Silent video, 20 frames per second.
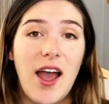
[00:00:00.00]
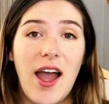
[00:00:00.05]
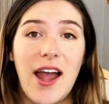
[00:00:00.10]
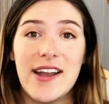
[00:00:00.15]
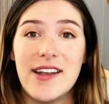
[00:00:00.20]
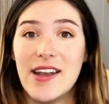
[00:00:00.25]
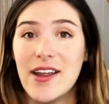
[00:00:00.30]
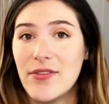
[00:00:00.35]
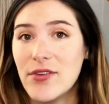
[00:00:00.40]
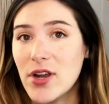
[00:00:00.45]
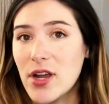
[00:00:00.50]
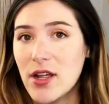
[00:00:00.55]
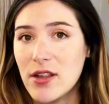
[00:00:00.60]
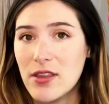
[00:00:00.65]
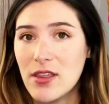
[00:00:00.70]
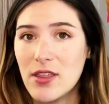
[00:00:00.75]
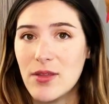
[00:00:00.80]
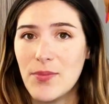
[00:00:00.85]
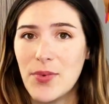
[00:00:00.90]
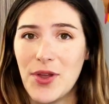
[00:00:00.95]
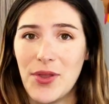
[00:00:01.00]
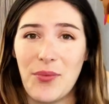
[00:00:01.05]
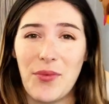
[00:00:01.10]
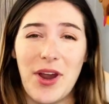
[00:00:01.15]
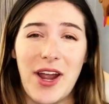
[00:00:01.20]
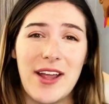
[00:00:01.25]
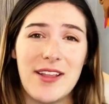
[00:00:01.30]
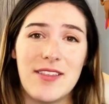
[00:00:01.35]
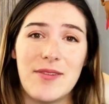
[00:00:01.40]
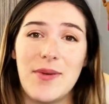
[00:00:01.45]
I never got to the point where
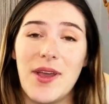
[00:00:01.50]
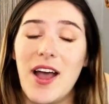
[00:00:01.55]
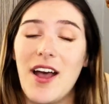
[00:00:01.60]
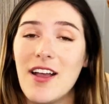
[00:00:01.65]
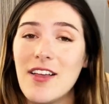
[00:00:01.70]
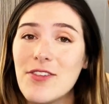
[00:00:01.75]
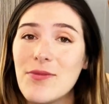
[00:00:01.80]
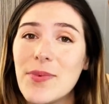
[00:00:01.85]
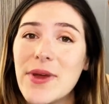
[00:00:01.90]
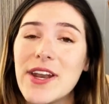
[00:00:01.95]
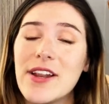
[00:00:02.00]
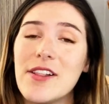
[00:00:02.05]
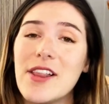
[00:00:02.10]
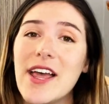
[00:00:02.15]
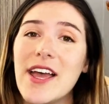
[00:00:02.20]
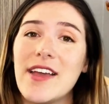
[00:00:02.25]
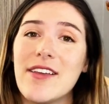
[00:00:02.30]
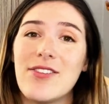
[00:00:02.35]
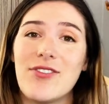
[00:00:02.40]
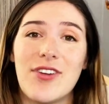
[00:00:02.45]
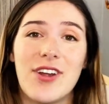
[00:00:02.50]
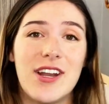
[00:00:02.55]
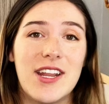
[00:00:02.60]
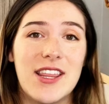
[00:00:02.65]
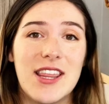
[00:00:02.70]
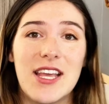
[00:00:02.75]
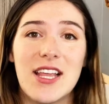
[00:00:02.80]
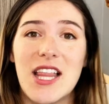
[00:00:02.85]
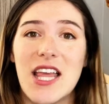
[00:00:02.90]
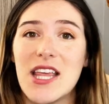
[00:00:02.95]
I had to be hospitalized or
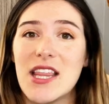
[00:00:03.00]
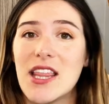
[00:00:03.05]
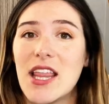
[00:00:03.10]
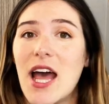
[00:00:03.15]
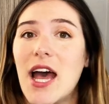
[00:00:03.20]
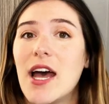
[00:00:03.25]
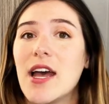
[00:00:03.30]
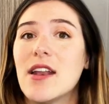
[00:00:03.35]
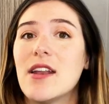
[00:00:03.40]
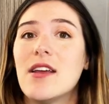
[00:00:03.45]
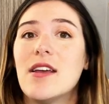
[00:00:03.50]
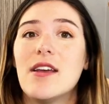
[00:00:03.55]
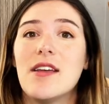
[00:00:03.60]
anything like that.